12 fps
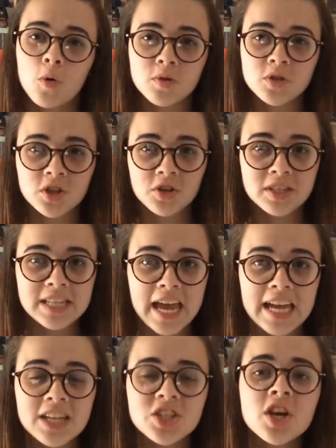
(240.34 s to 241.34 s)
Hogwarts students'
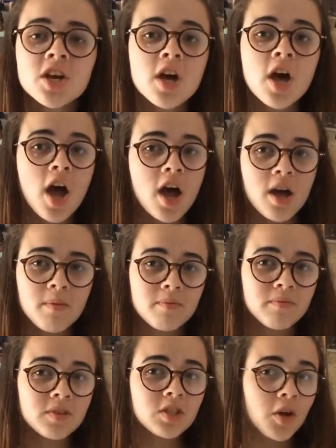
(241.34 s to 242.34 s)
age.
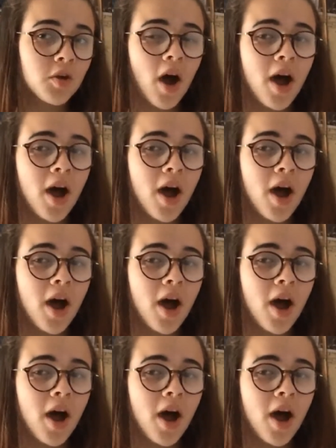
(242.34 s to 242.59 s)
So